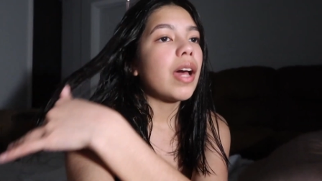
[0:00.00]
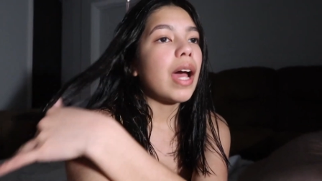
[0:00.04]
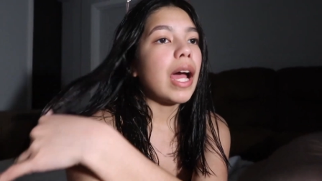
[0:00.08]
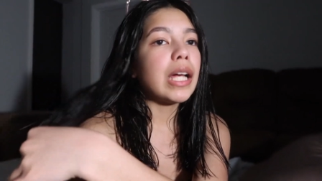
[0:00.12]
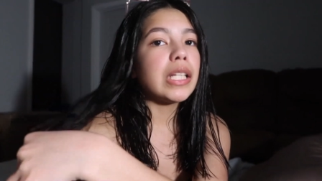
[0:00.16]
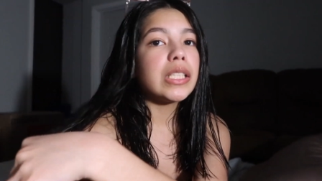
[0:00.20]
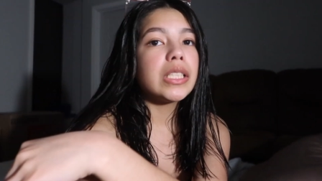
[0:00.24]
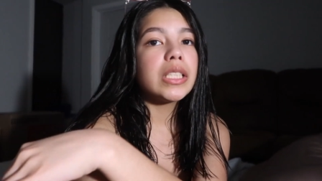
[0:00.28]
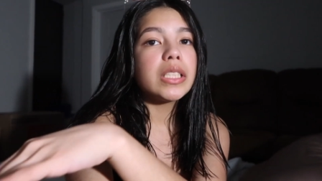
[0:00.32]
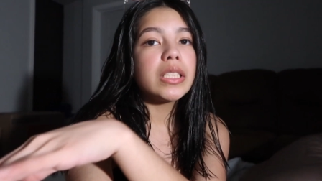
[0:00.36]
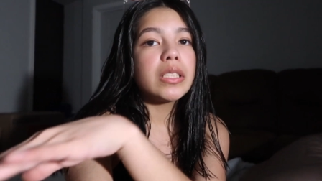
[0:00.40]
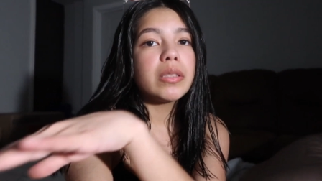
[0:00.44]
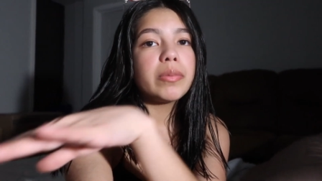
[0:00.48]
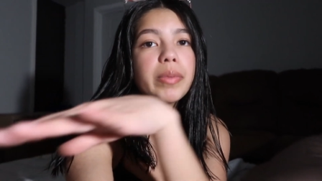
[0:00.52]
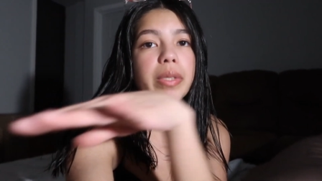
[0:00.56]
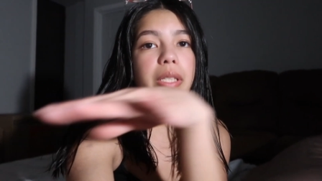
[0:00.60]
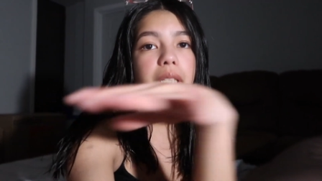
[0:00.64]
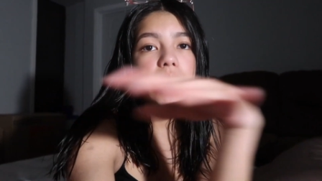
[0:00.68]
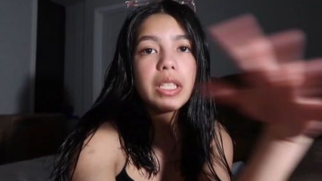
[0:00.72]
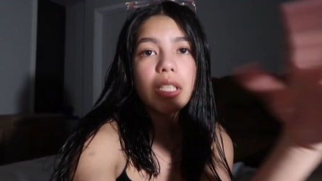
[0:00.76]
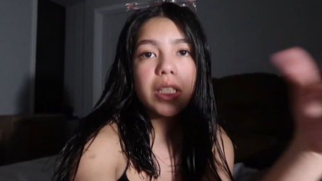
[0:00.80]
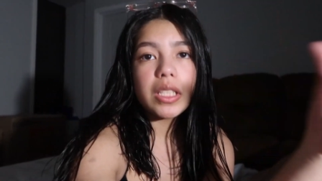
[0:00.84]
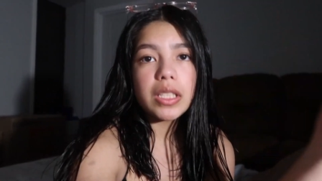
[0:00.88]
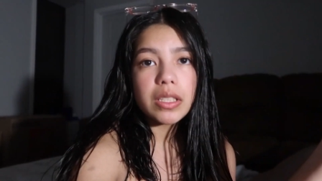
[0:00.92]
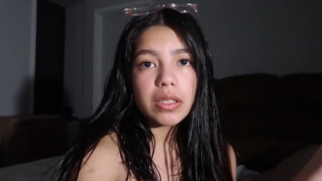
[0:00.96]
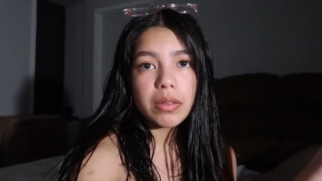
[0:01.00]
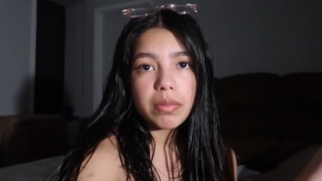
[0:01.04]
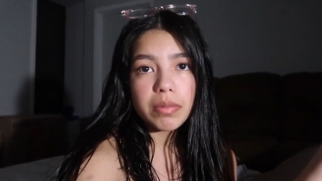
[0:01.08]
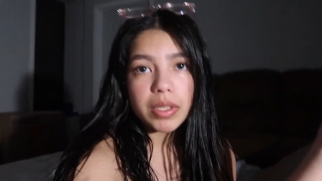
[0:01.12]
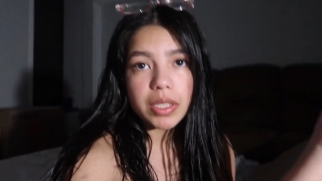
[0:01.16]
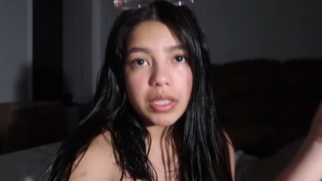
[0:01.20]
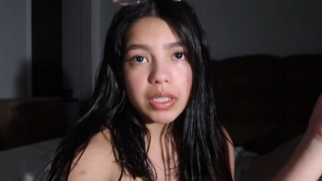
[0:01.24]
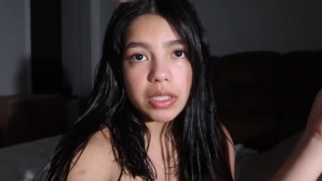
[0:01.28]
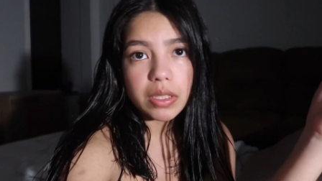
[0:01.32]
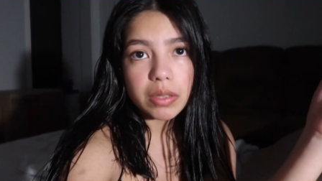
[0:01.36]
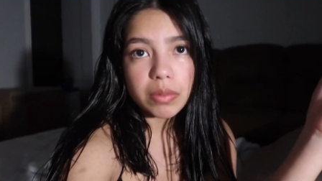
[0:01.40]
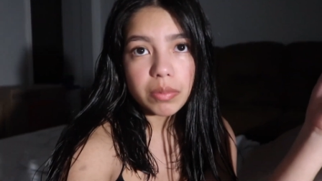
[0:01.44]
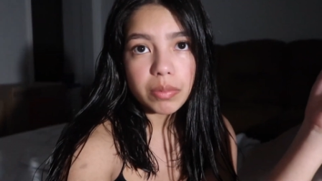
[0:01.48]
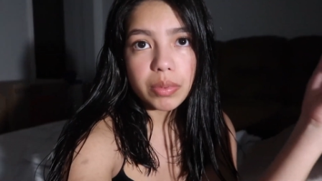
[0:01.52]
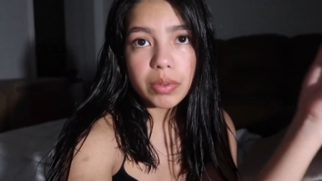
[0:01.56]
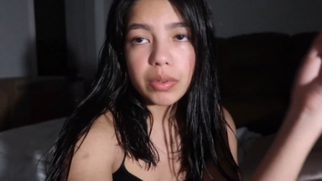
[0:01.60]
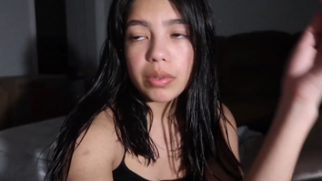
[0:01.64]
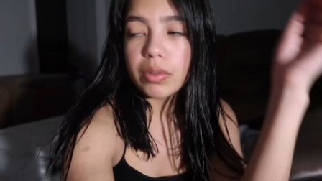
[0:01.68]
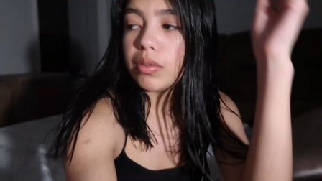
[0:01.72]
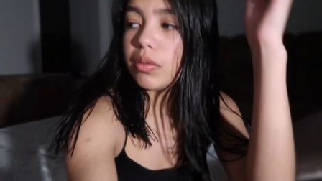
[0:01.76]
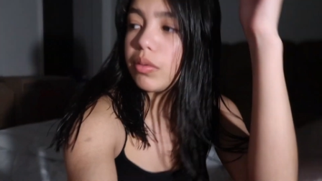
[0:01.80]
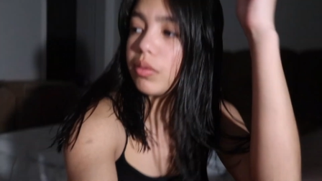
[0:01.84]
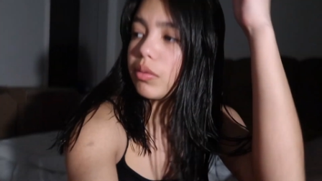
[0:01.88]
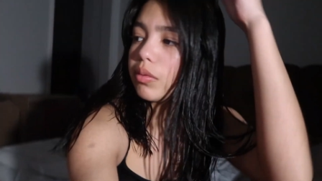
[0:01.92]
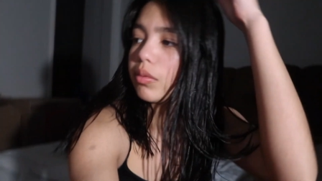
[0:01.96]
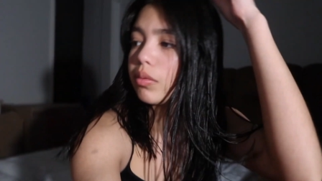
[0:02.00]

I'd just be eating something simple.